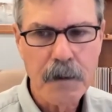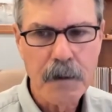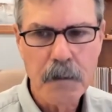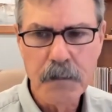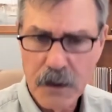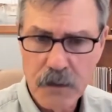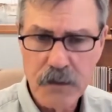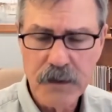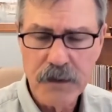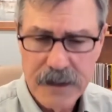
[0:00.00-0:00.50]

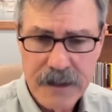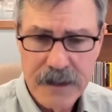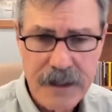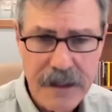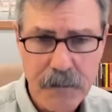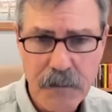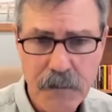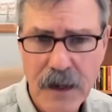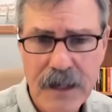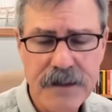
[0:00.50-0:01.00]
but really
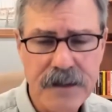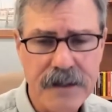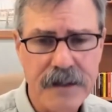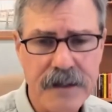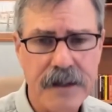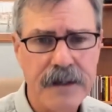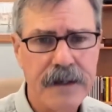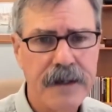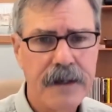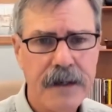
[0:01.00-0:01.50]
embraced
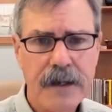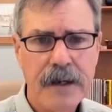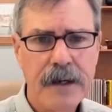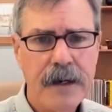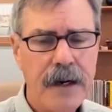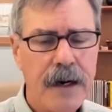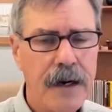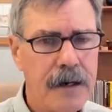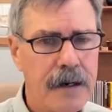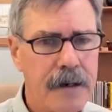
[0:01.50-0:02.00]
it.
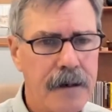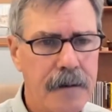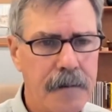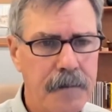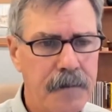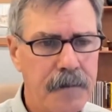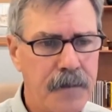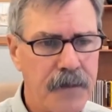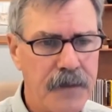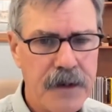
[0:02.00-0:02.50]

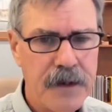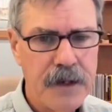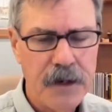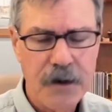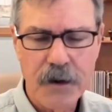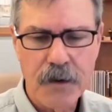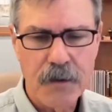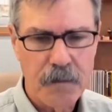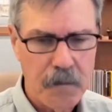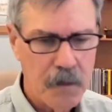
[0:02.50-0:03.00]
Um, you
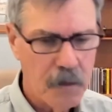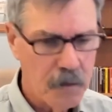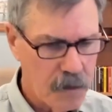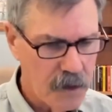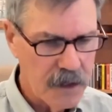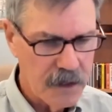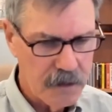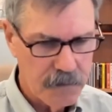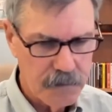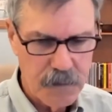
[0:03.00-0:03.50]

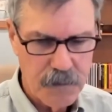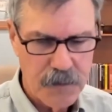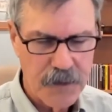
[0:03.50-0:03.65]
know,